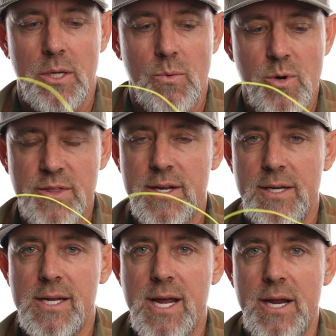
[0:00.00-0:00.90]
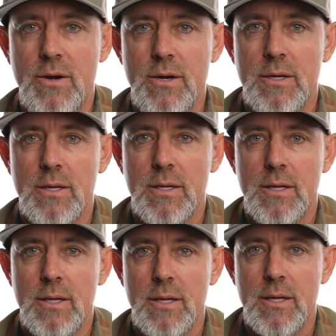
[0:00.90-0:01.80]
with an indicator,
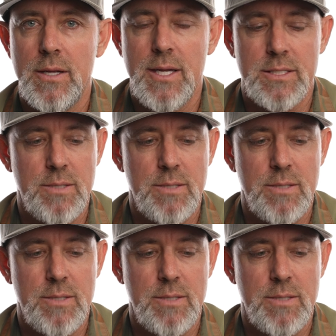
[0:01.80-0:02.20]
and